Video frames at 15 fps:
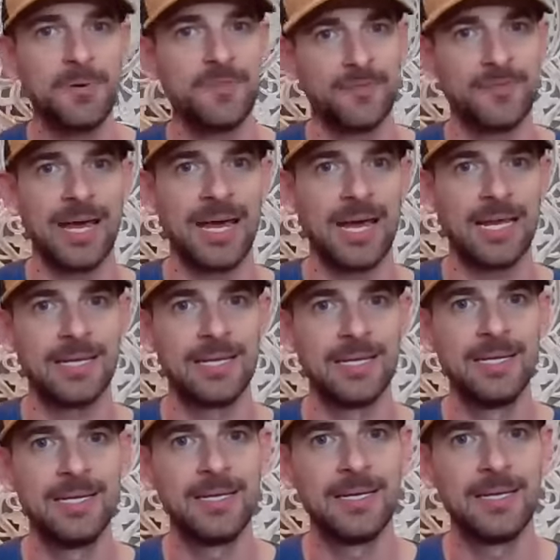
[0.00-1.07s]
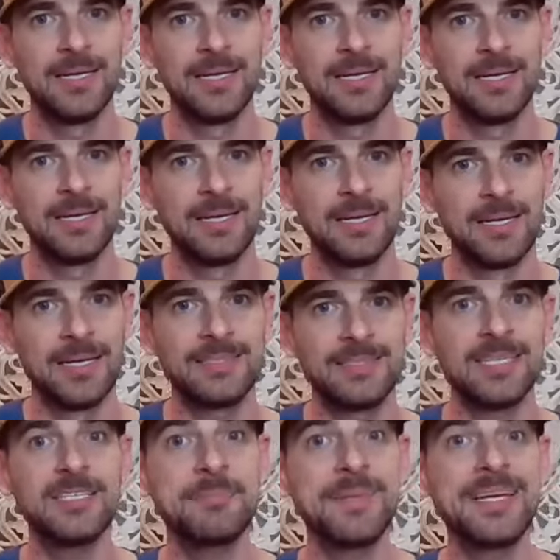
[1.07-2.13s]
of that it
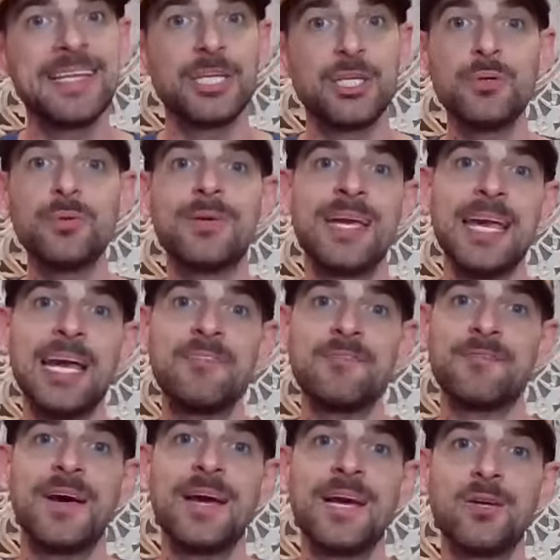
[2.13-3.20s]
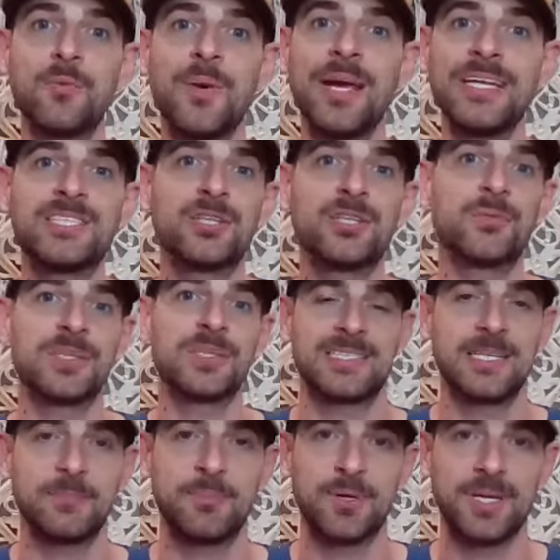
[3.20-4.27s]
doesn't mean that you can't find ways to
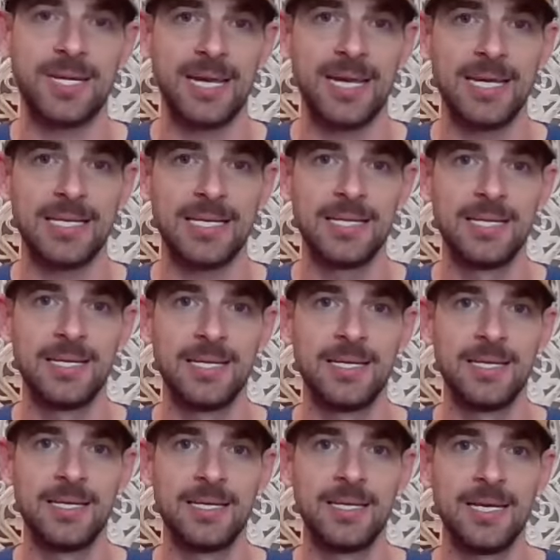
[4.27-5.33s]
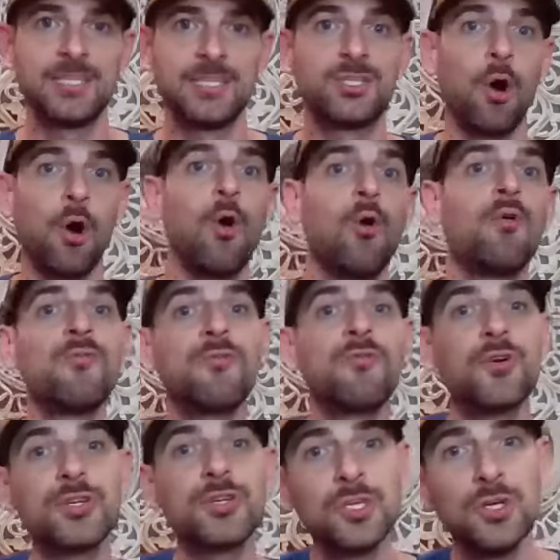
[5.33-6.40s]
reciprocate and to
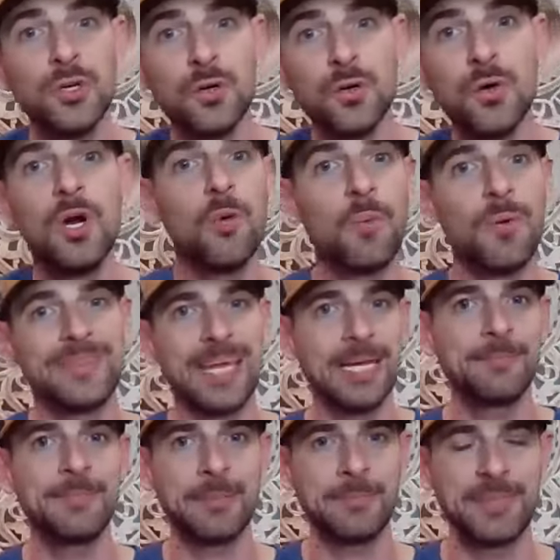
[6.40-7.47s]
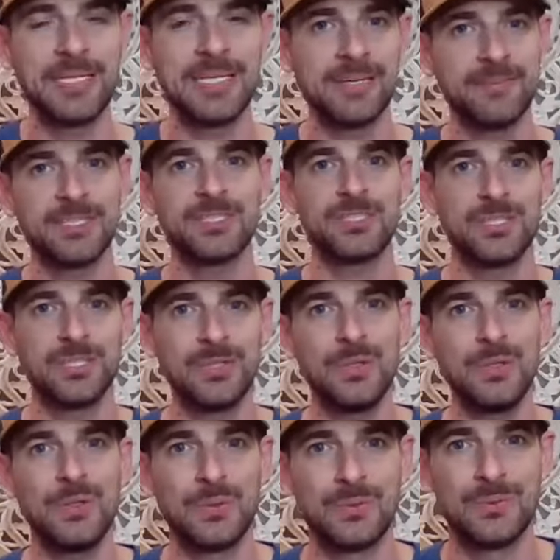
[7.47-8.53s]
overdo what they might be giving to
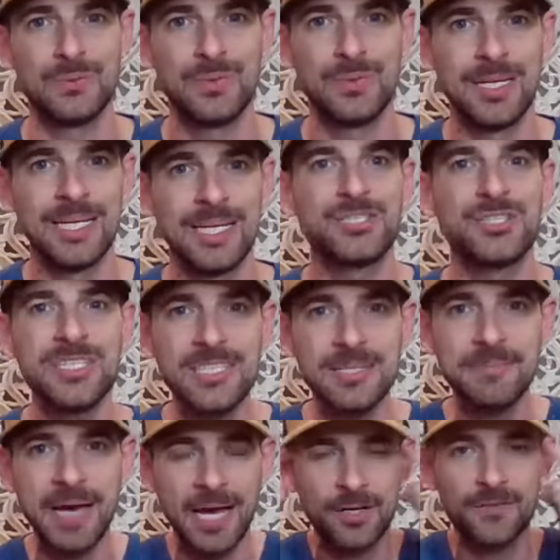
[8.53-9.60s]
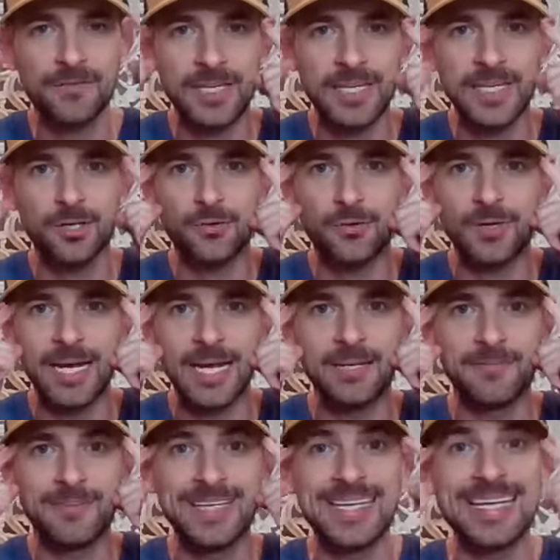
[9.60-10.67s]
you. It's just a matter of getting
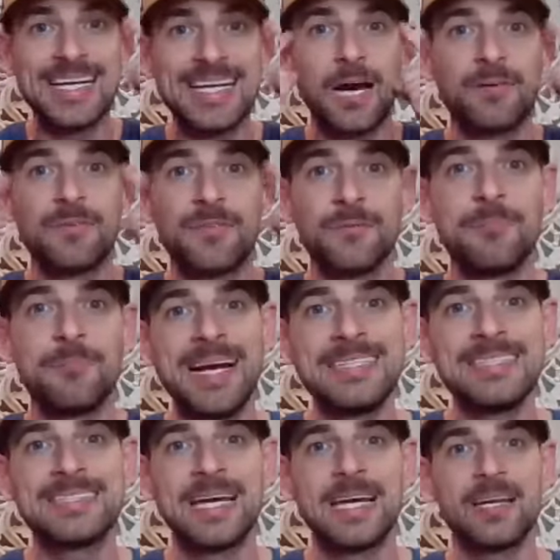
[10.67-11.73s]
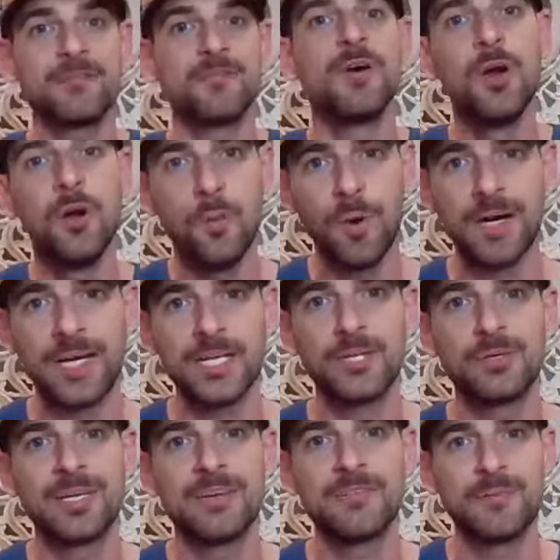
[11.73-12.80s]
creative and getting out of the mindset of what can
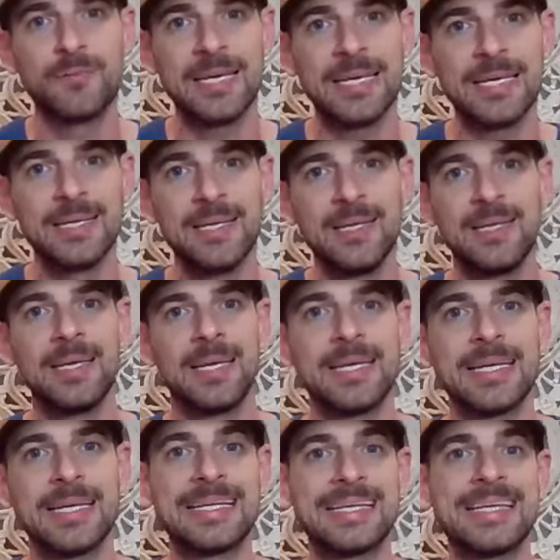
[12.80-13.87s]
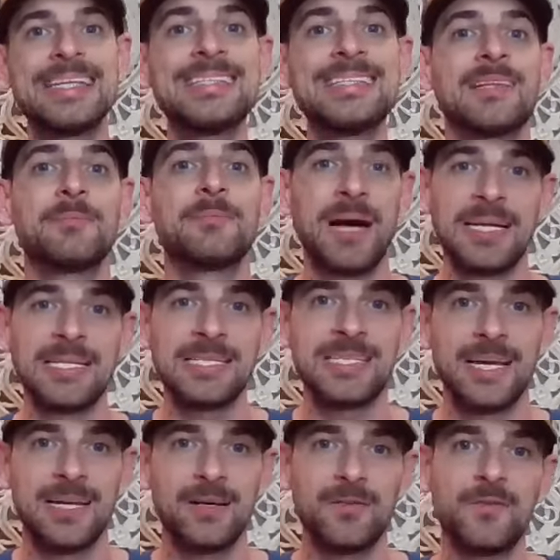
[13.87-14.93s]
you give me and getting into the
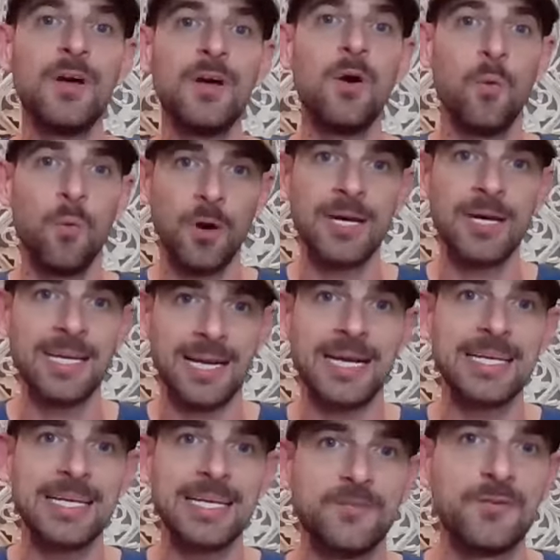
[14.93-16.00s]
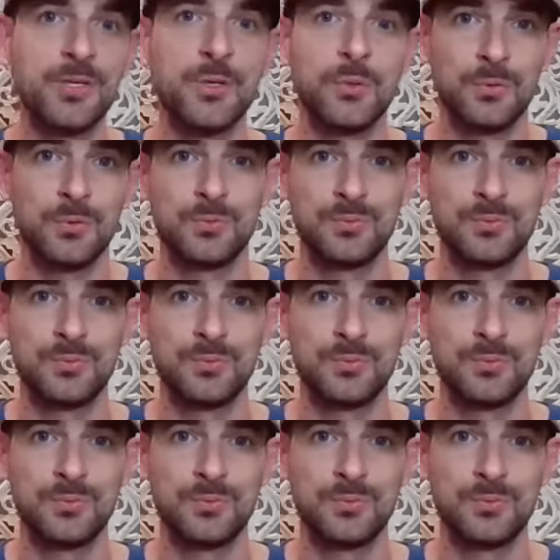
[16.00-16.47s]
mindset of what can I give you?